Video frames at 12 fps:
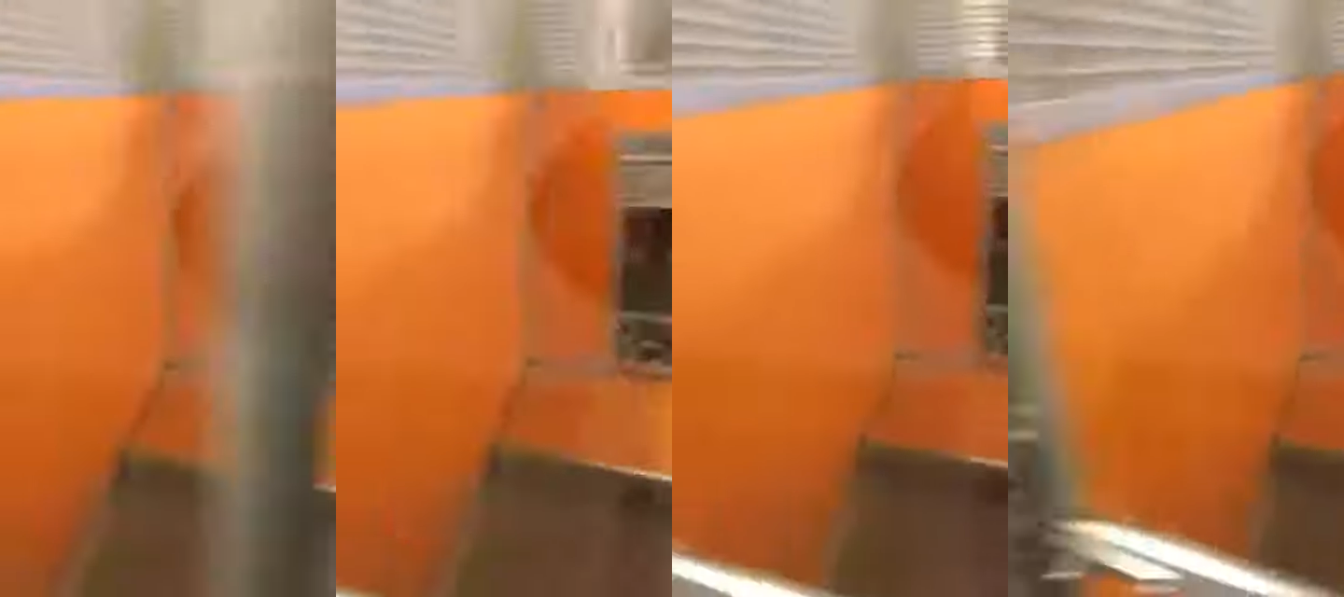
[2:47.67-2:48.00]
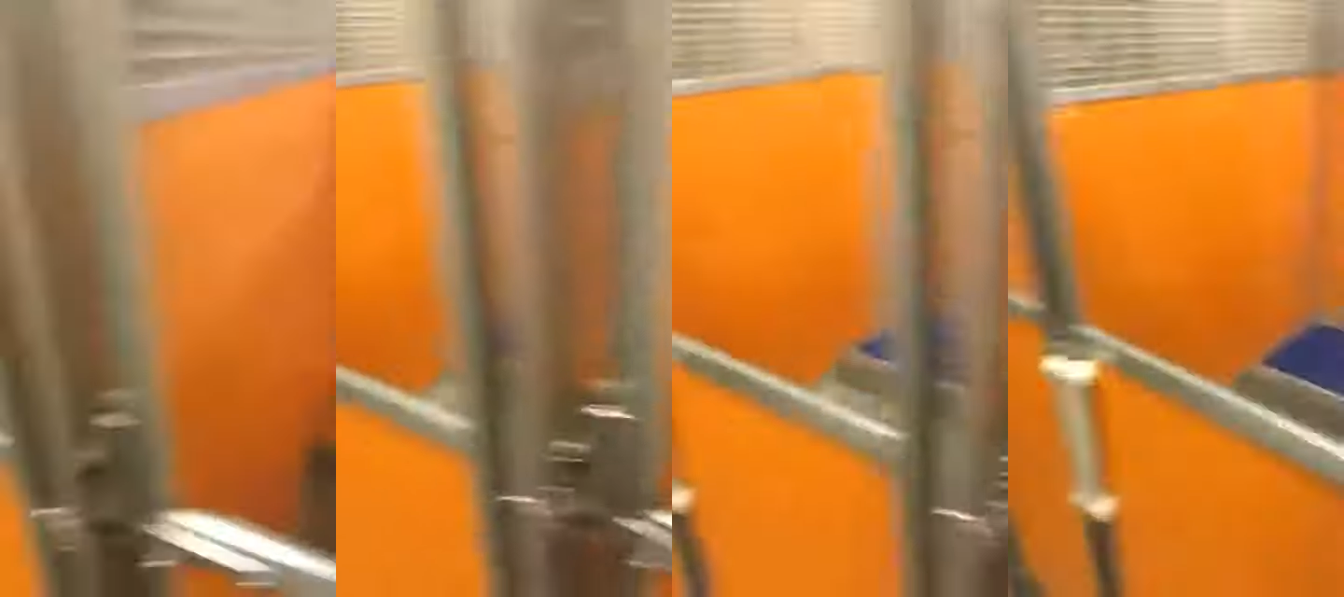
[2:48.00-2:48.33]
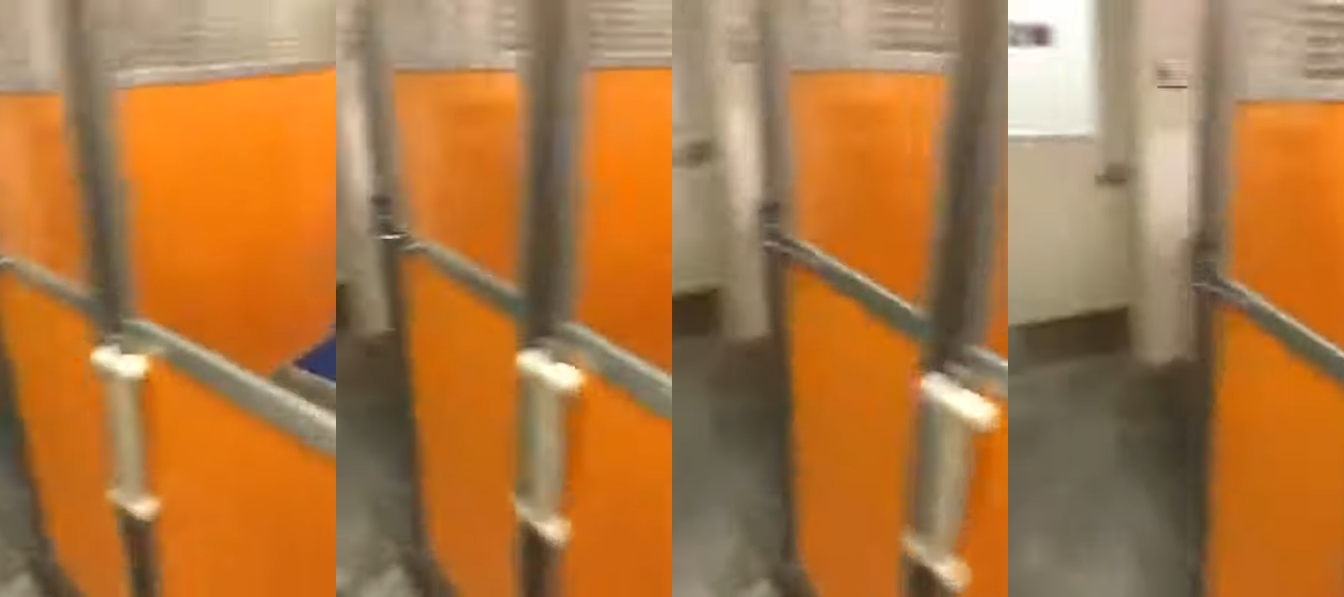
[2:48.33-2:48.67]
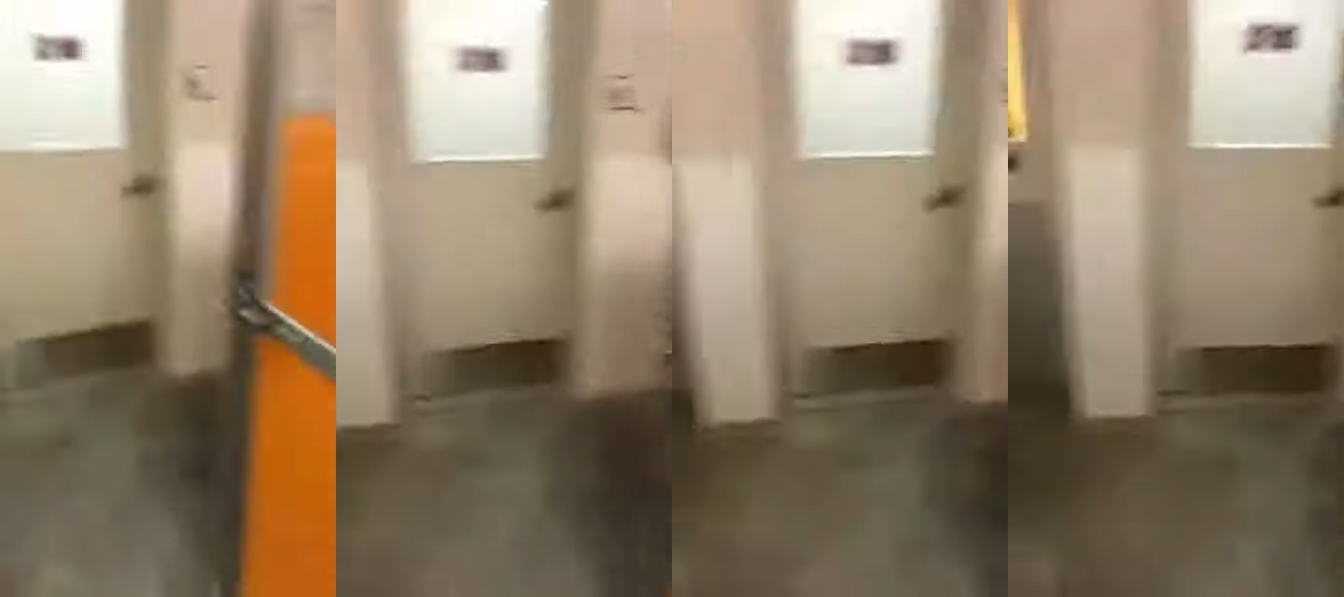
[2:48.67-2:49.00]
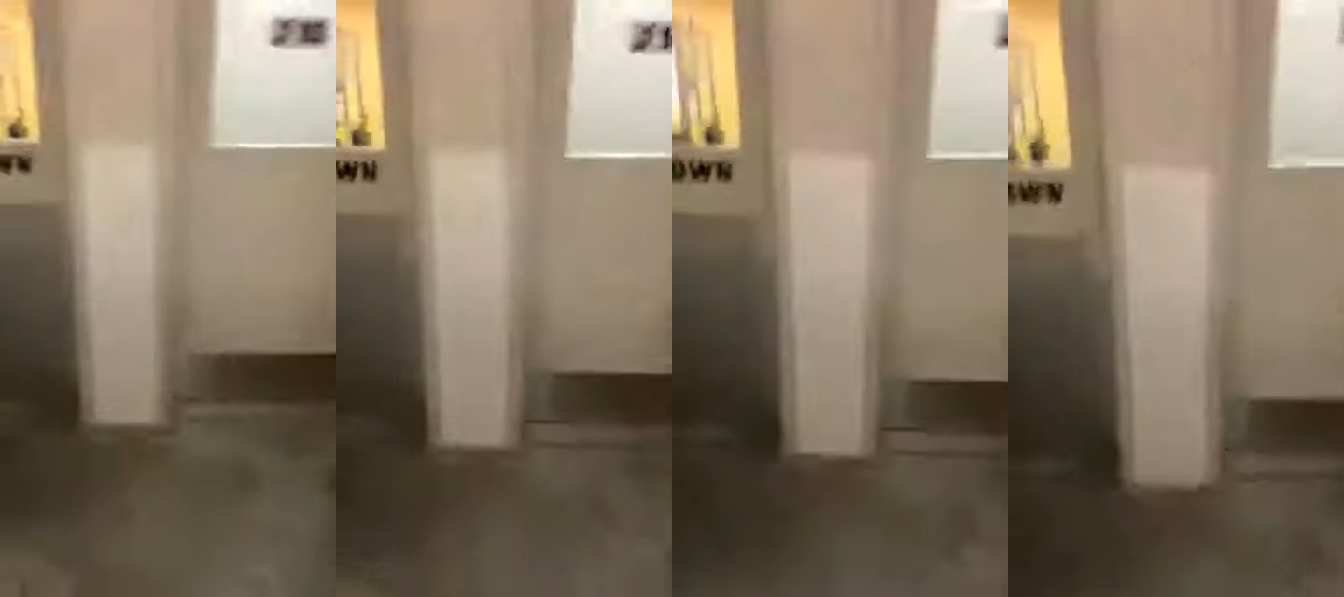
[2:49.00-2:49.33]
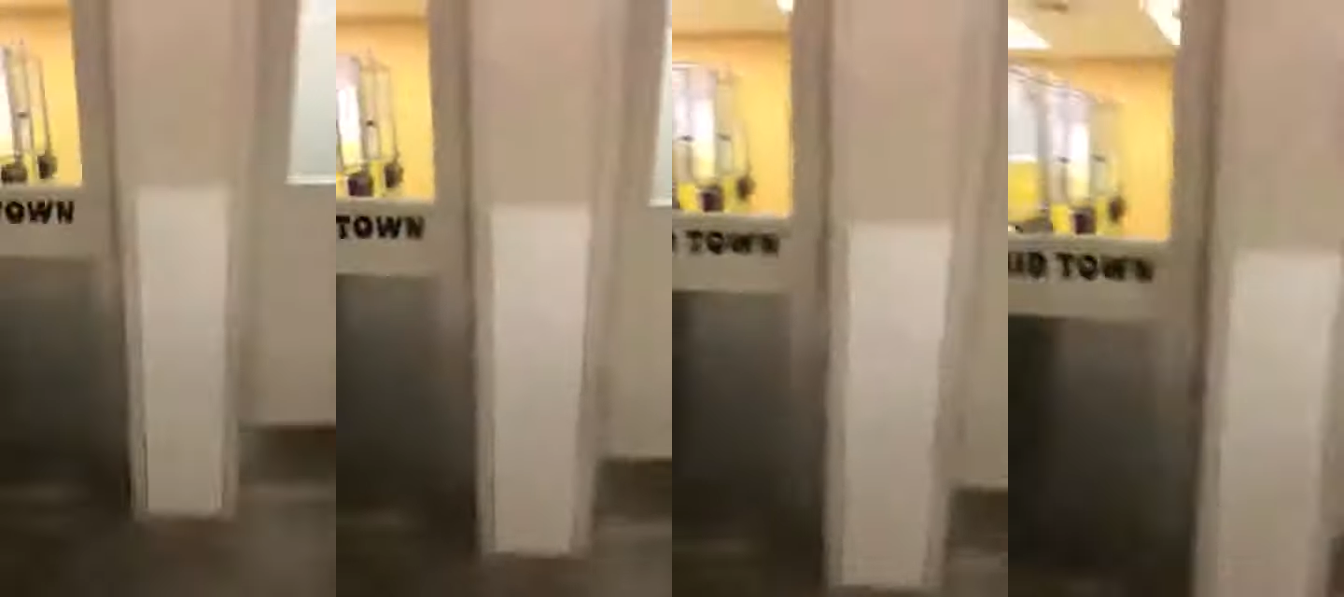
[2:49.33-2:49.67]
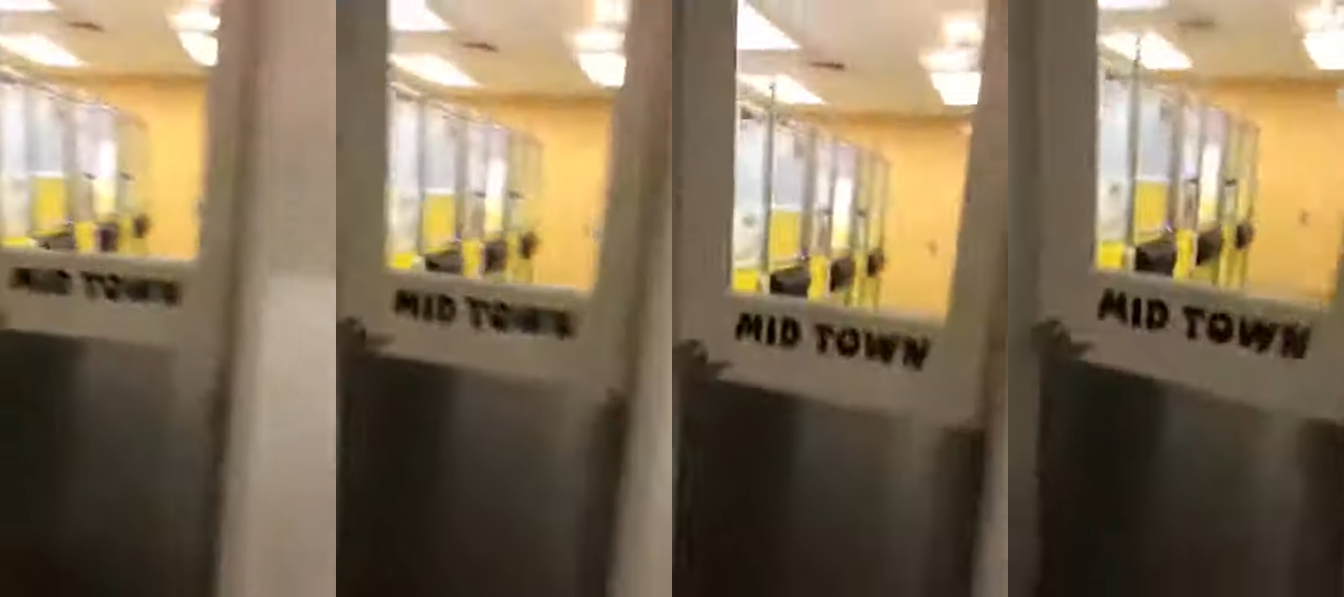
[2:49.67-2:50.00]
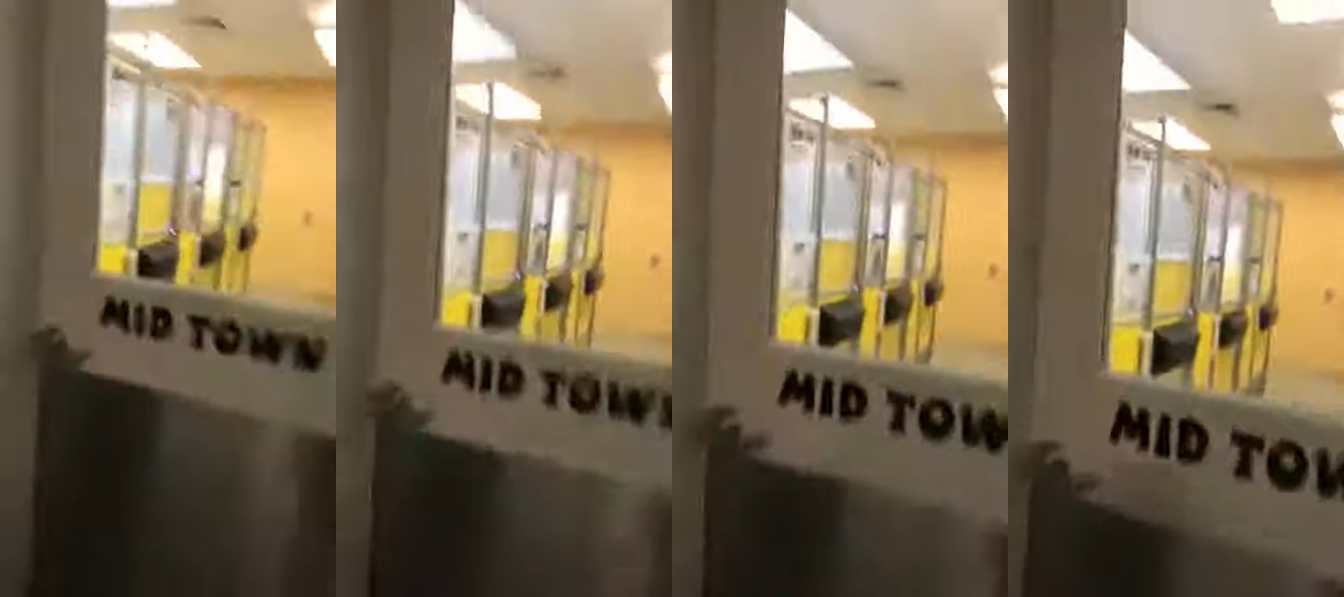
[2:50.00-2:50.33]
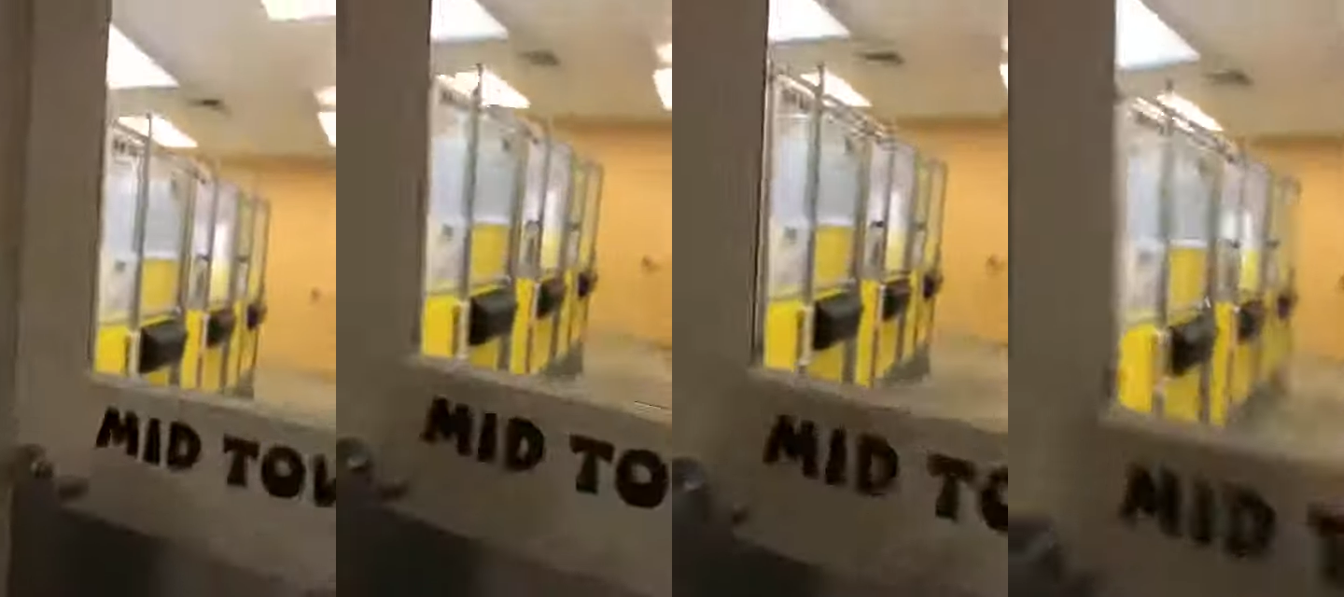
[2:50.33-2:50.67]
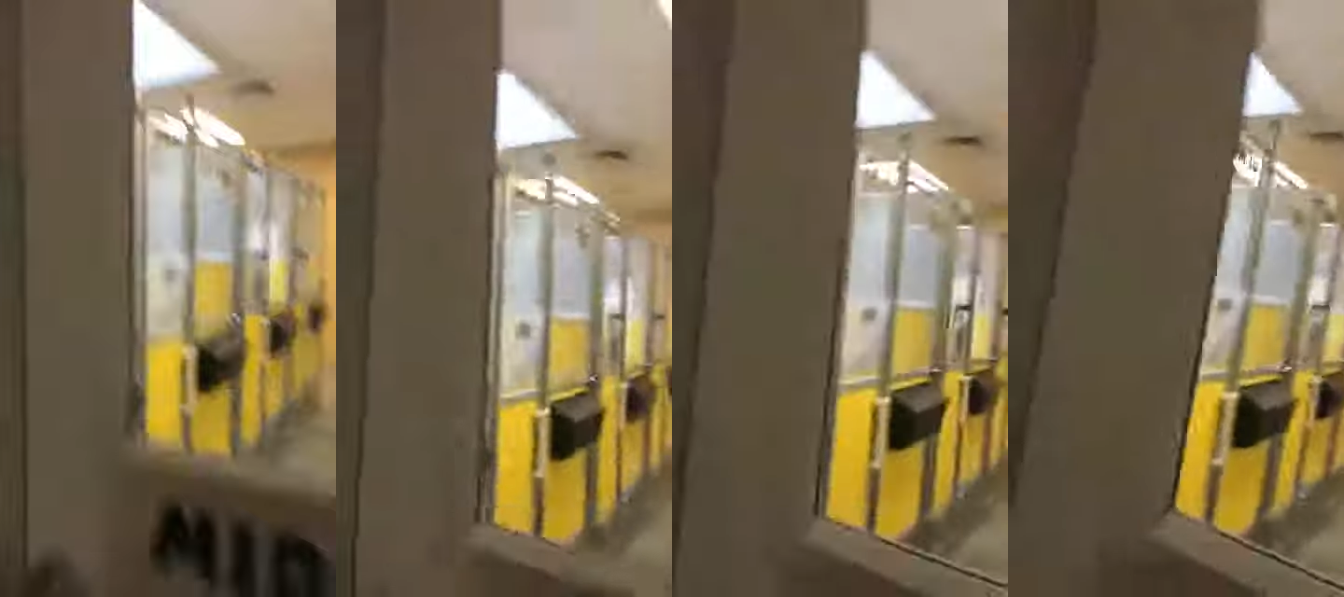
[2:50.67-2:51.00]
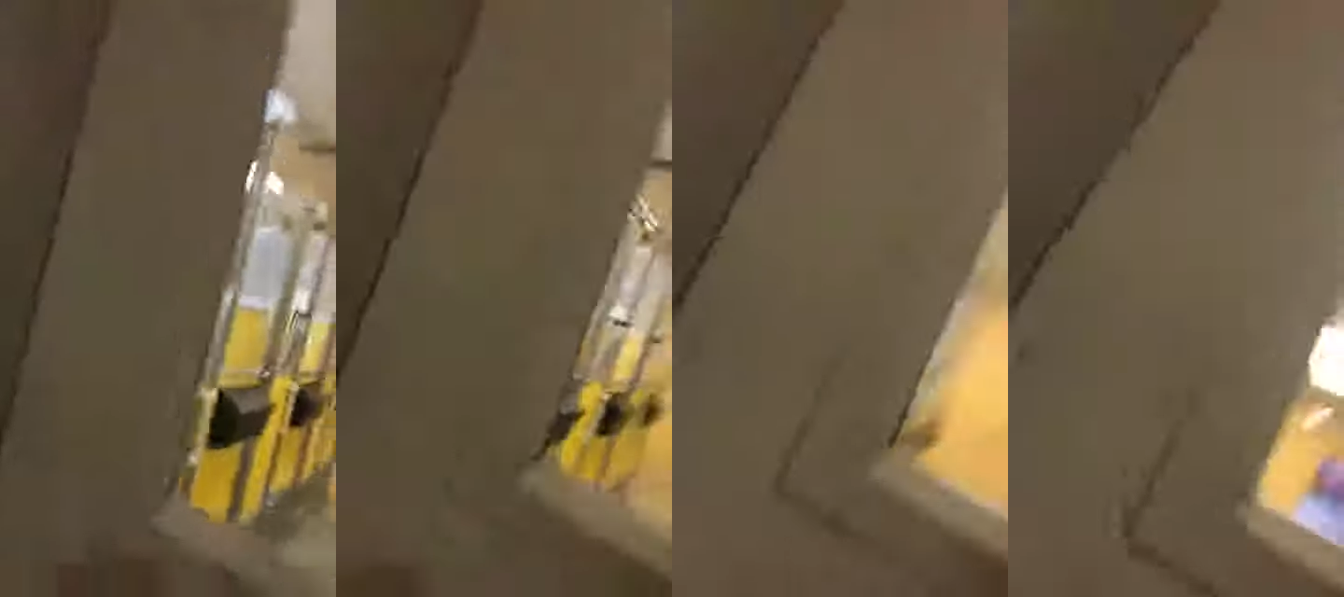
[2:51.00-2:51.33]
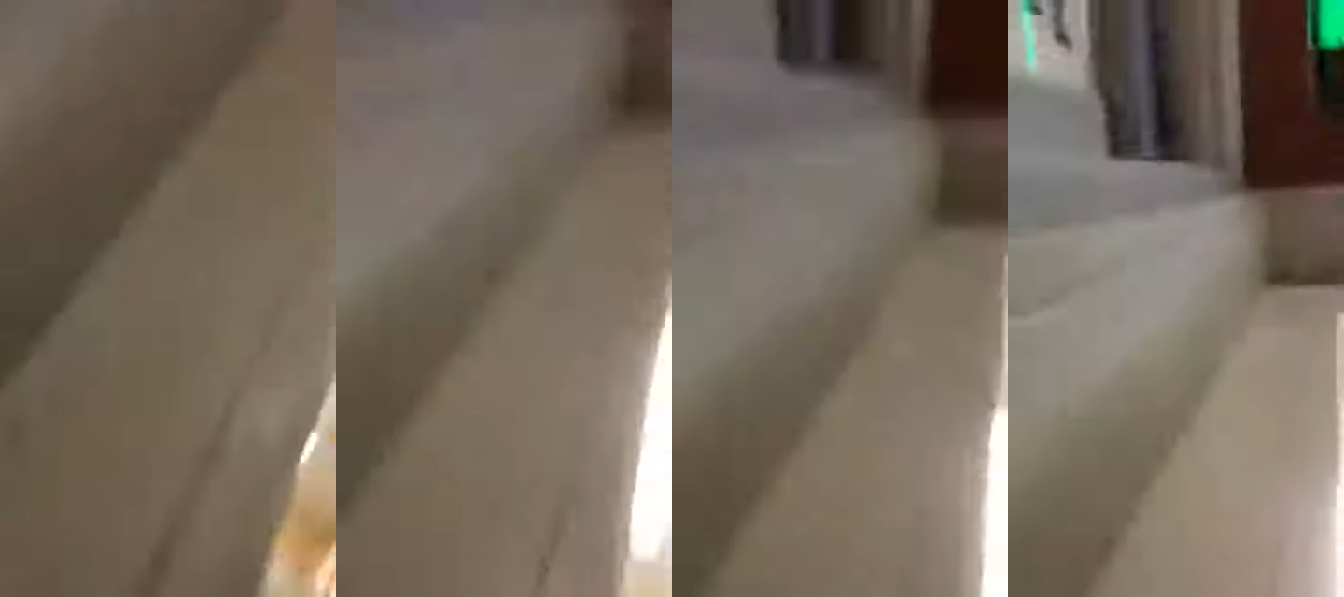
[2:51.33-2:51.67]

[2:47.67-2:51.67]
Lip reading: [unreadable: no face in view]